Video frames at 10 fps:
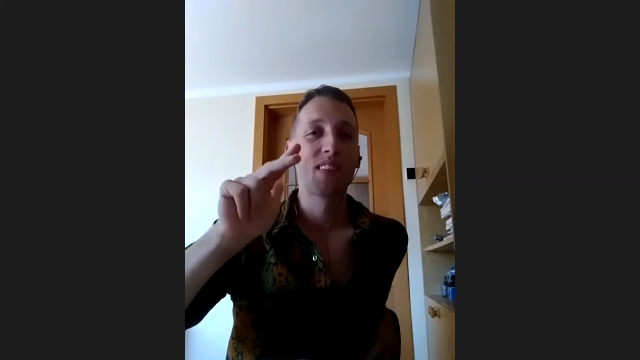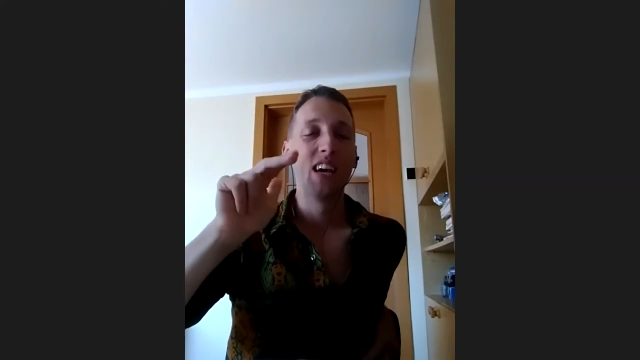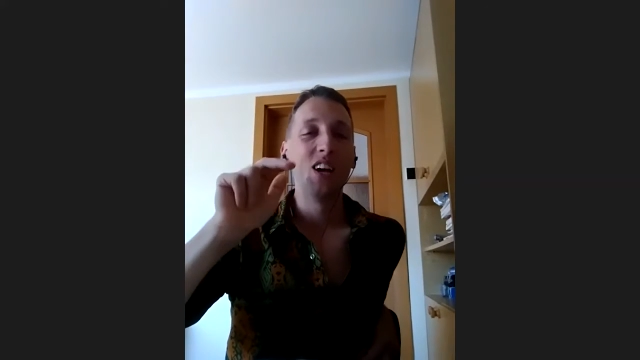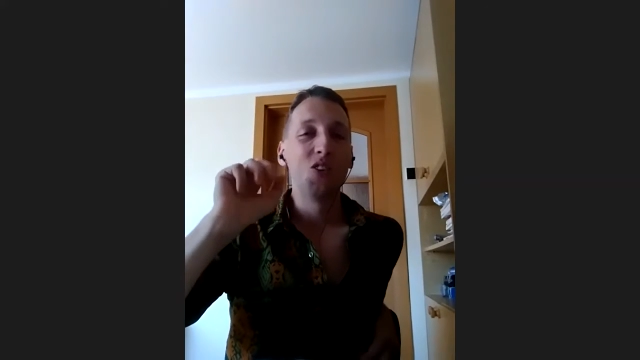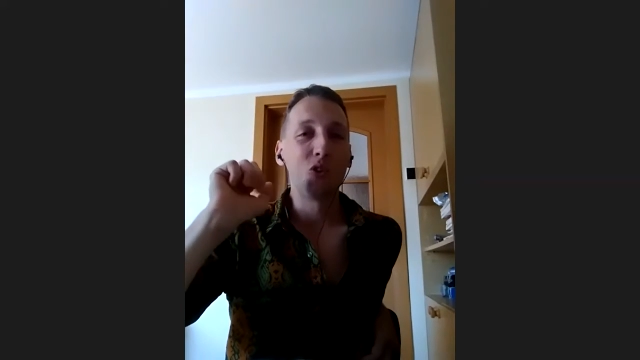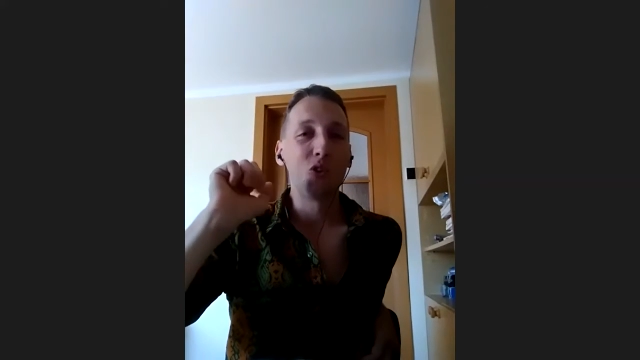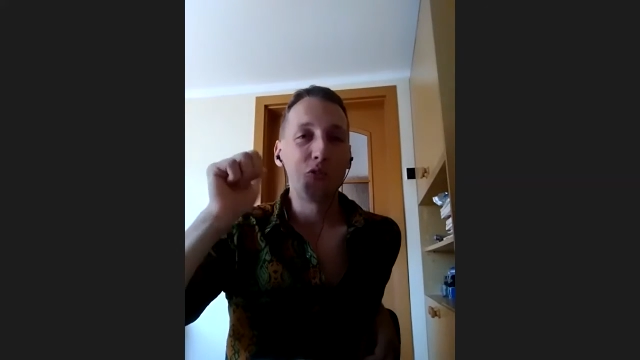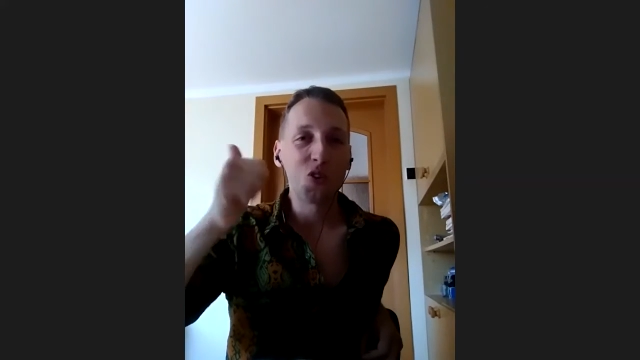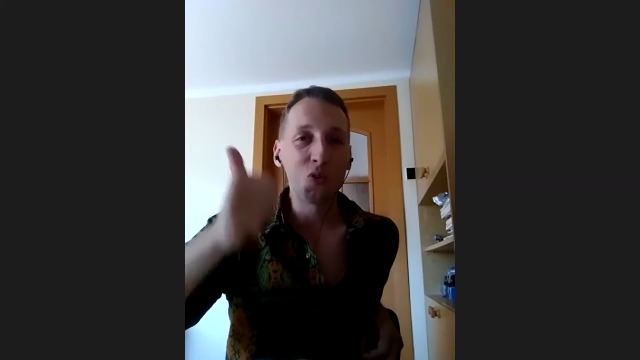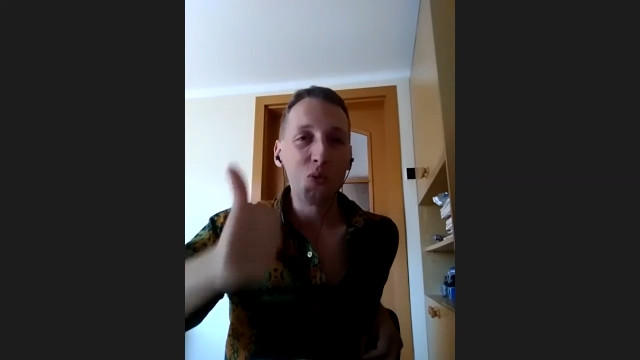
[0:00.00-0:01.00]
So
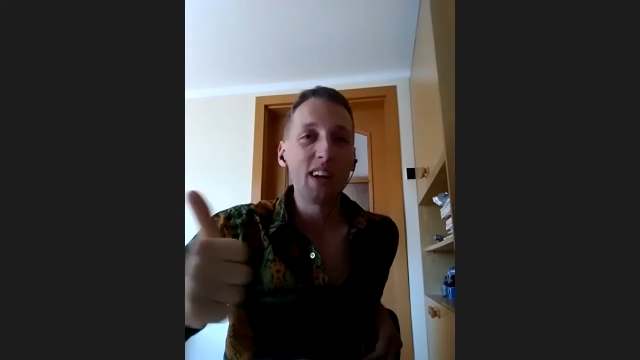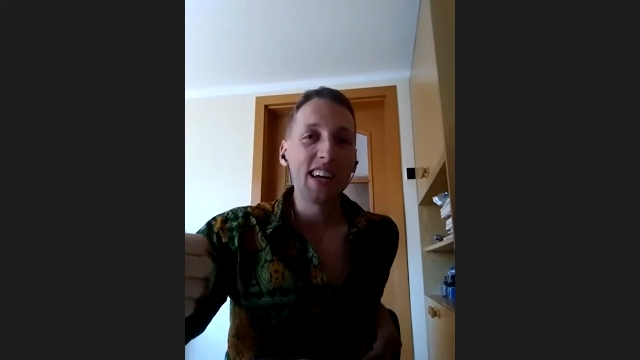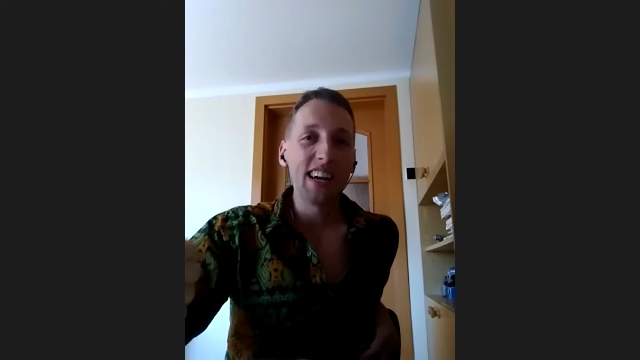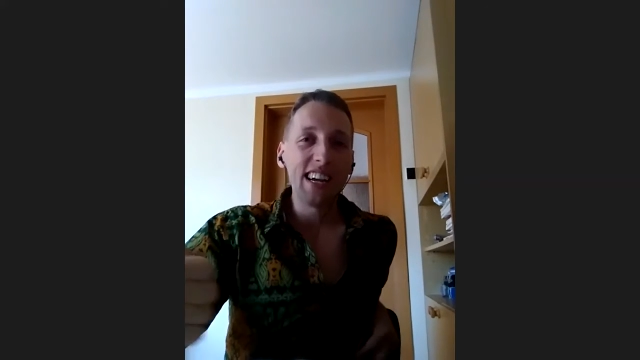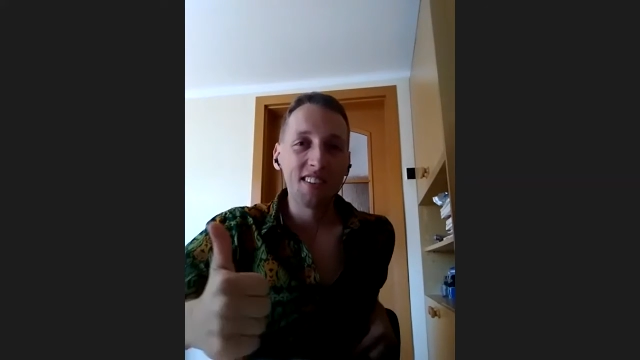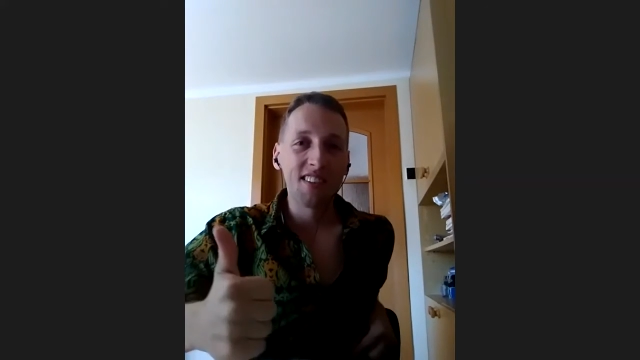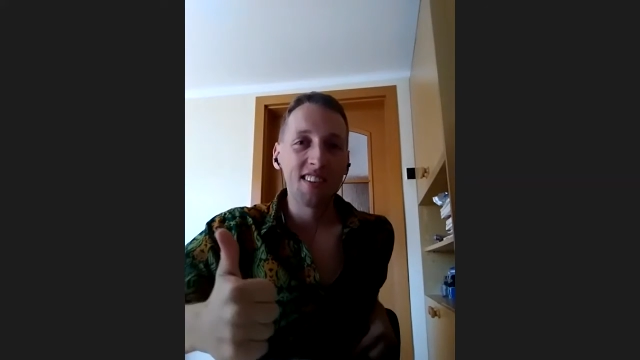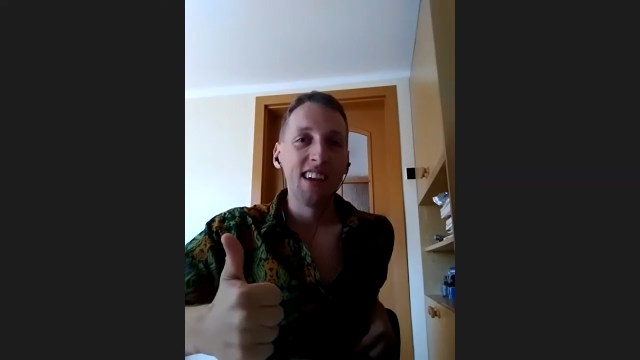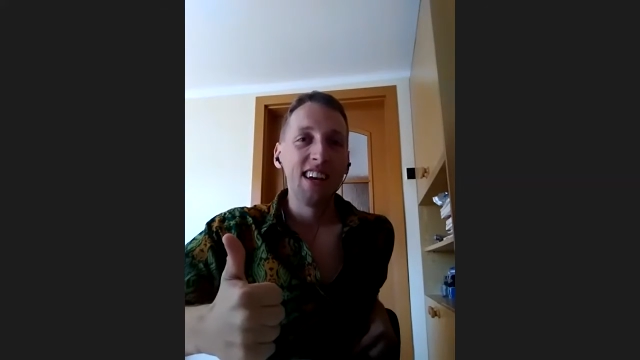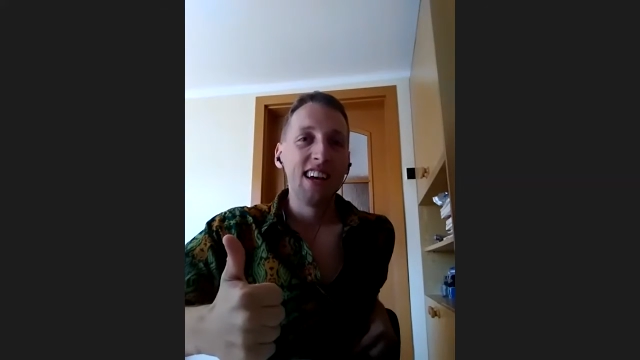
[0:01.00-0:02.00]
first one is
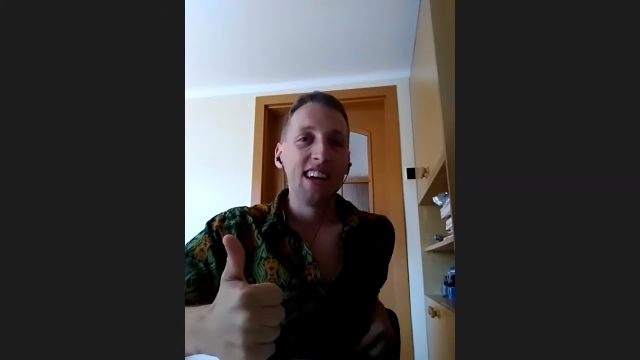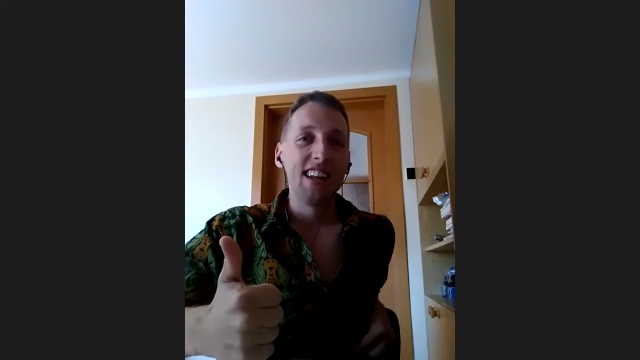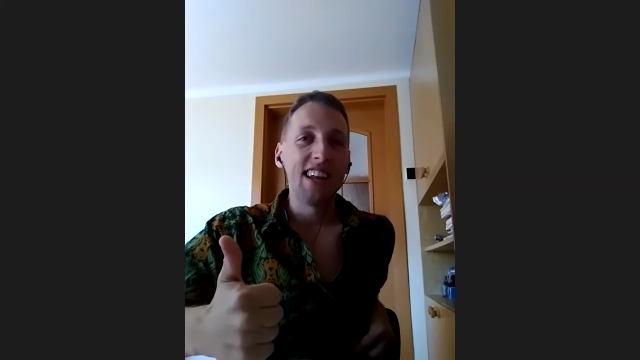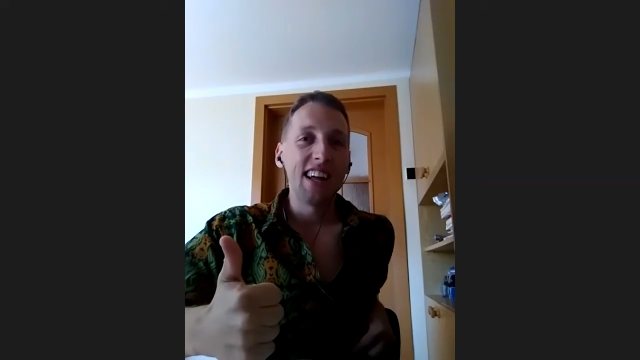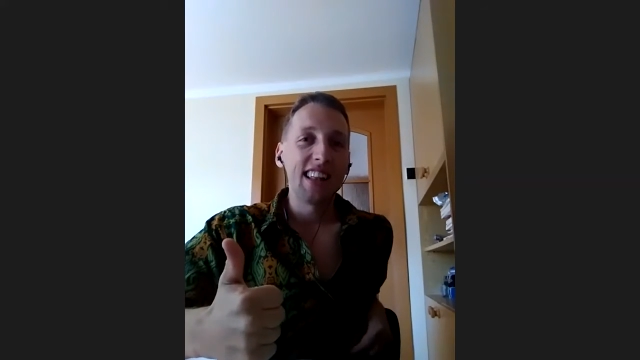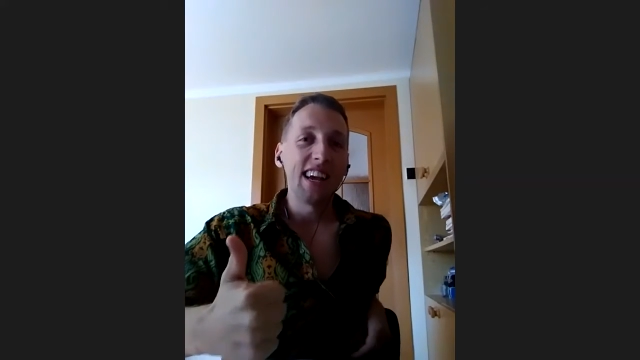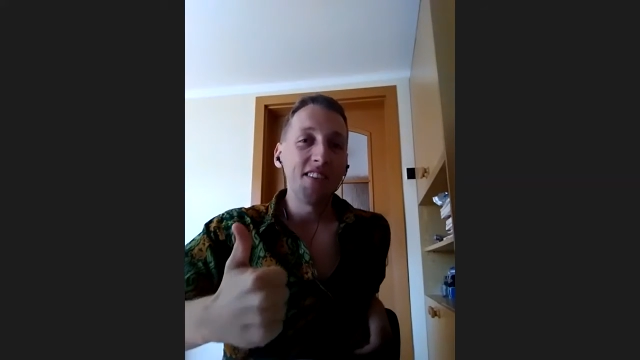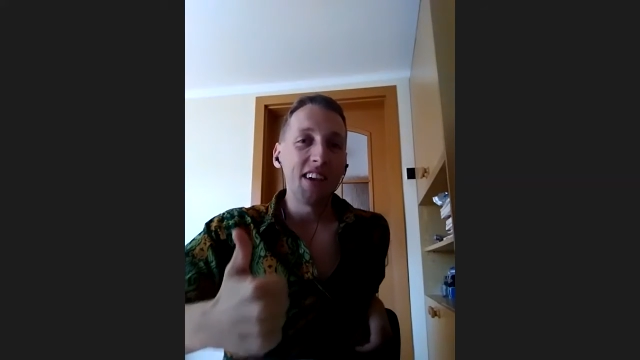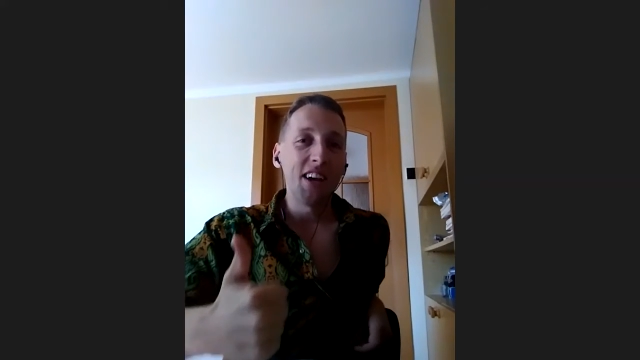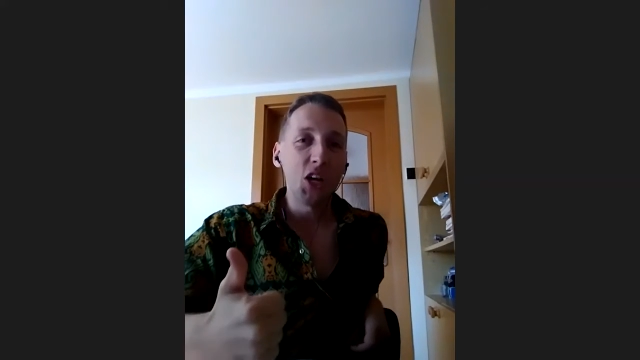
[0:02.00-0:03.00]
that, is
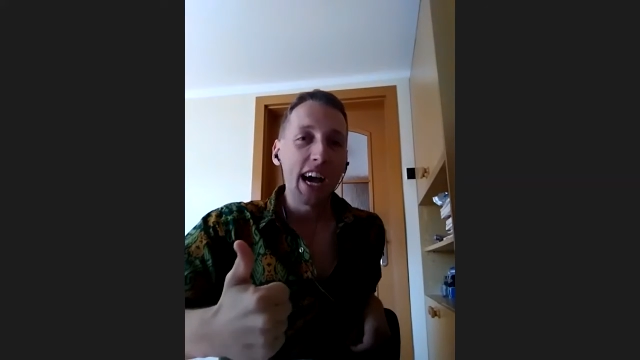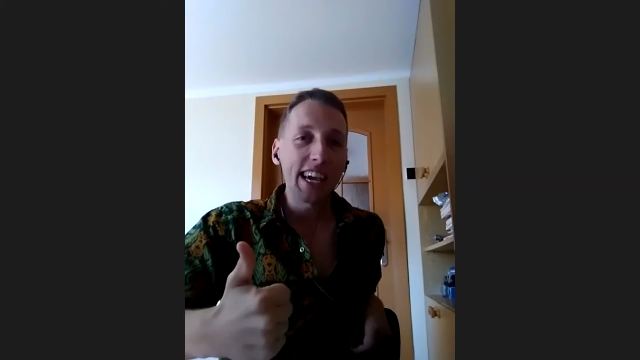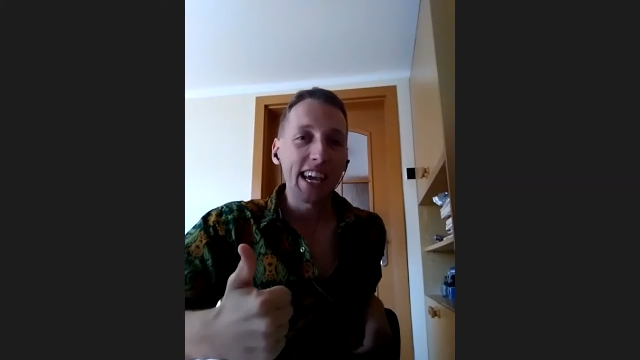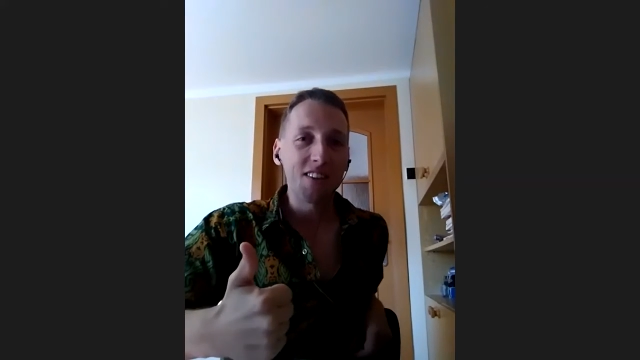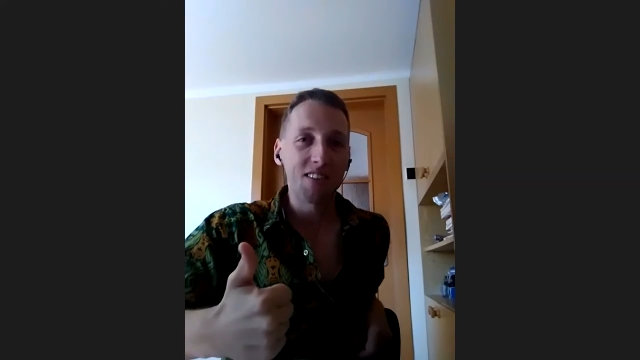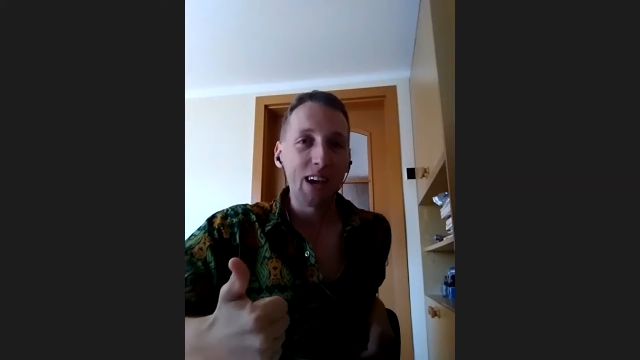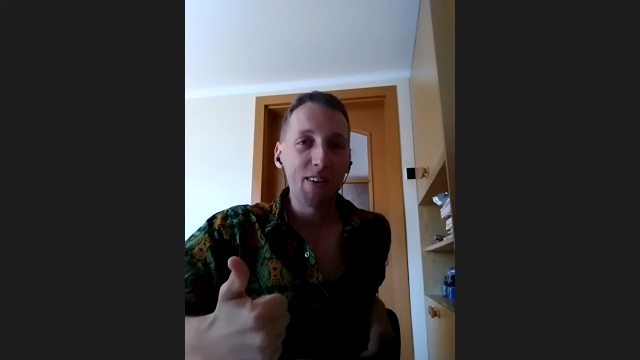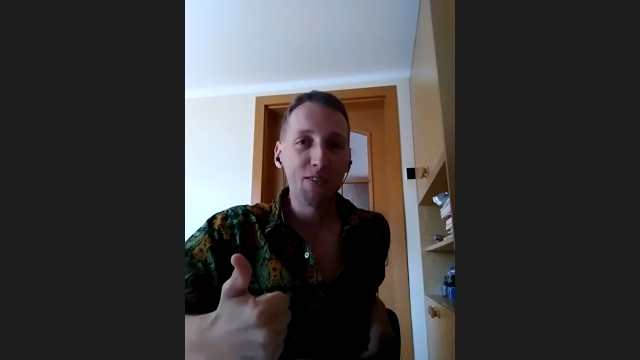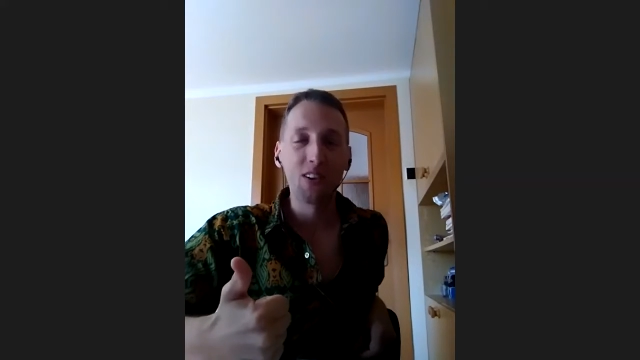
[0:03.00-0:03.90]
hitchhiking safe?